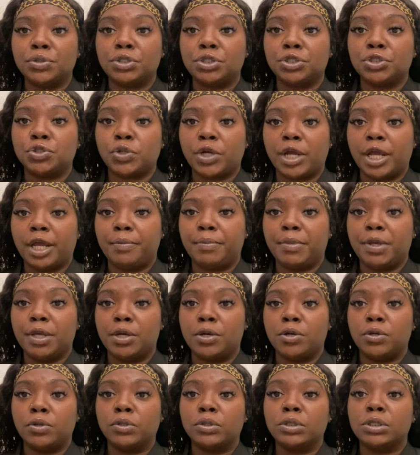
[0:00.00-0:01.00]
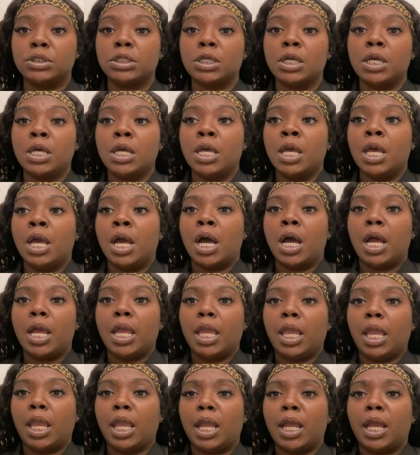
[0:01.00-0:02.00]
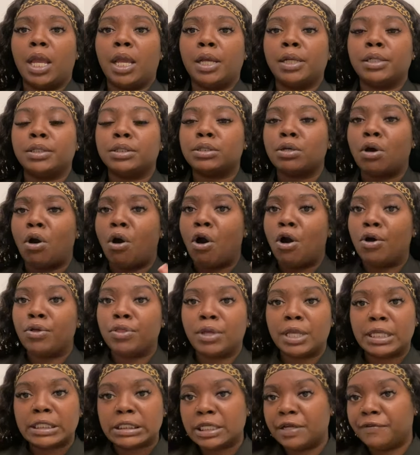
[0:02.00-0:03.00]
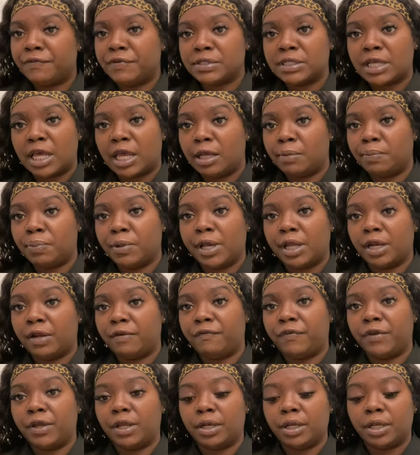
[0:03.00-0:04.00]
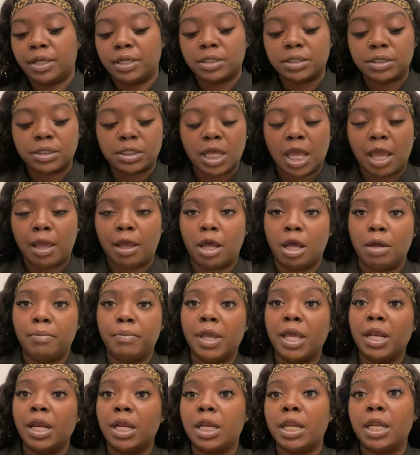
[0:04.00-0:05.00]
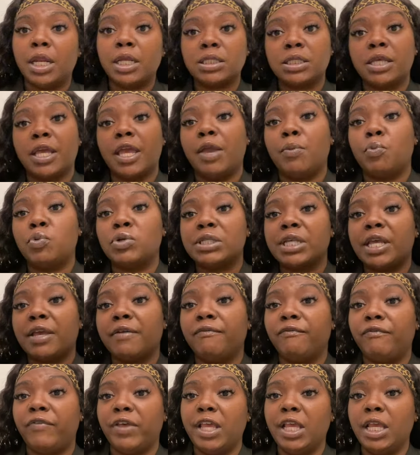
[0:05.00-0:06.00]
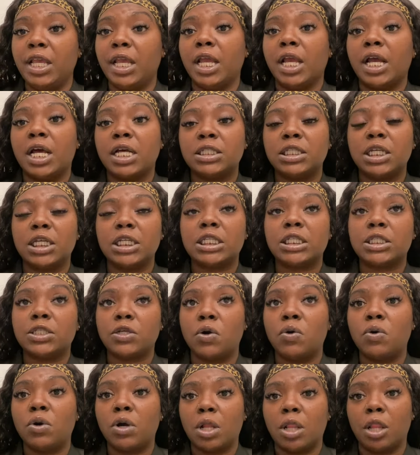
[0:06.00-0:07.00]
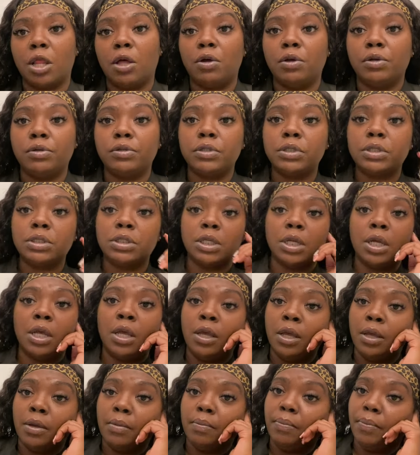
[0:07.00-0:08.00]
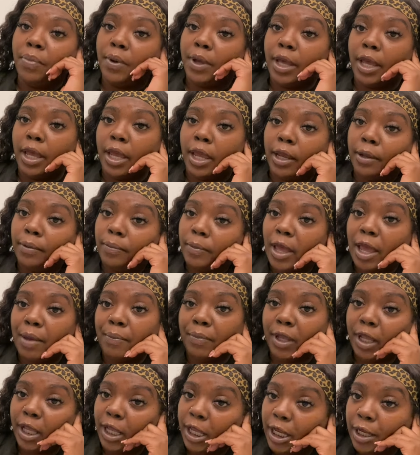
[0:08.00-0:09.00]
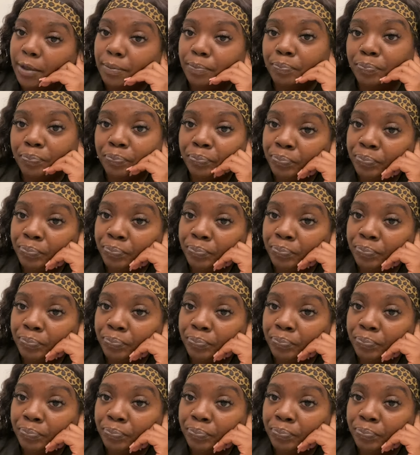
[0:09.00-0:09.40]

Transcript: the treadmills, and all that stuff is at Planet Fitness. Um, and it is it was convenient because it's so close, but I mean,